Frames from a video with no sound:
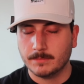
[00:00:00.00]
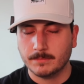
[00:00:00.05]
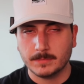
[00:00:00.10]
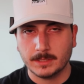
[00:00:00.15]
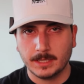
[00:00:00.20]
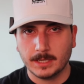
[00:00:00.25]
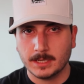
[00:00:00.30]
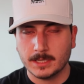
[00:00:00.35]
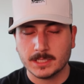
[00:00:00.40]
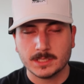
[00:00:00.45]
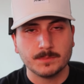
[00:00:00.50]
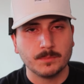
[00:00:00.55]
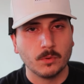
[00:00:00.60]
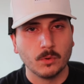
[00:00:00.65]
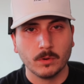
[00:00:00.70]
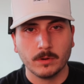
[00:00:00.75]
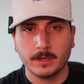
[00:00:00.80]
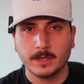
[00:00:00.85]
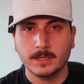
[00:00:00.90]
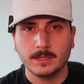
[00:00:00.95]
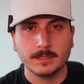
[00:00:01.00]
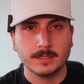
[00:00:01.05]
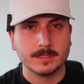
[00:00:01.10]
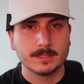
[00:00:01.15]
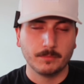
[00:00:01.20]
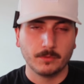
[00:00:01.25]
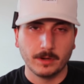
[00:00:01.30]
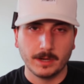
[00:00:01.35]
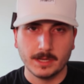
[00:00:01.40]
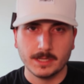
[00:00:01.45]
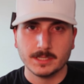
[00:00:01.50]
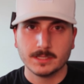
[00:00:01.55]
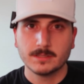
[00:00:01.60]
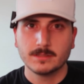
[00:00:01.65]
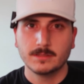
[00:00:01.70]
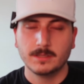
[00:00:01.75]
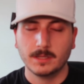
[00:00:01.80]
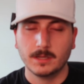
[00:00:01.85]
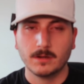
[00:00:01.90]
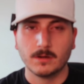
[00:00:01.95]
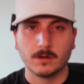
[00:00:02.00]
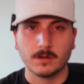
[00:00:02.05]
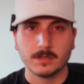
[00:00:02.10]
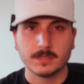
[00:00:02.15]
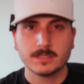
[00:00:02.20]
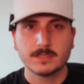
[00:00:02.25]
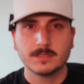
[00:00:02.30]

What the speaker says: Again, it's ported, upgrades that aren't